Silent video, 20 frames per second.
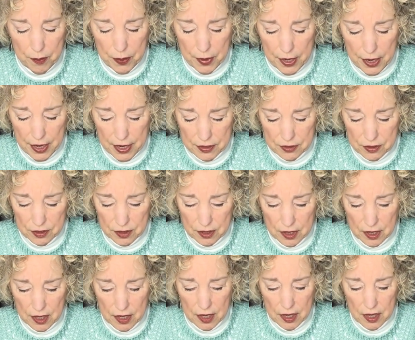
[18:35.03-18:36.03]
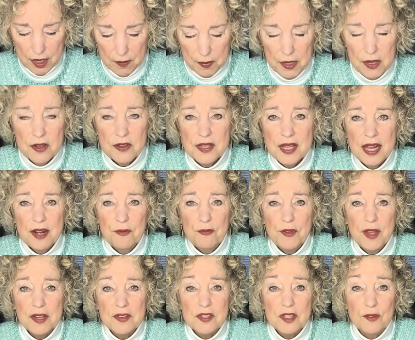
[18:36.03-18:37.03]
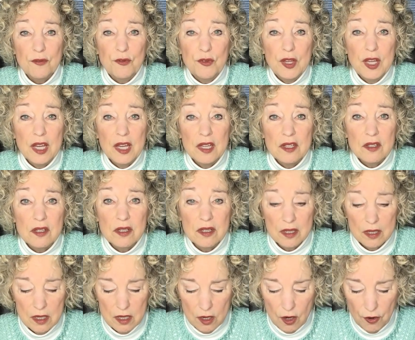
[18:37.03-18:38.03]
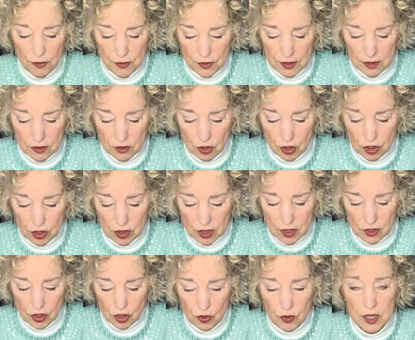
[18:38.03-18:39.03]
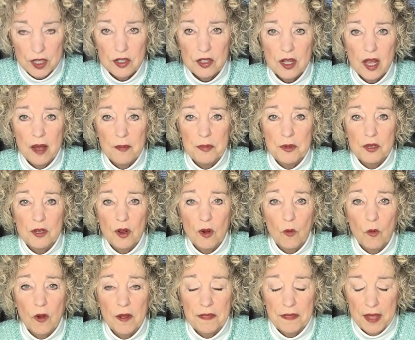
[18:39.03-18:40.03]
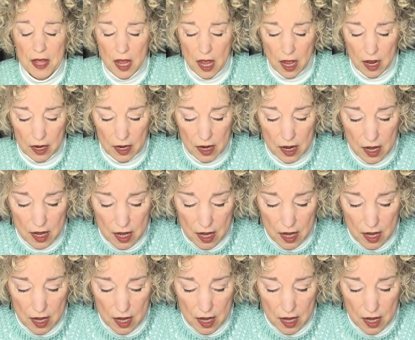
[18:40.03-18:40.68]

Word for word: But because that affects the fit, you know, if it, it shrinks up, you don't want that.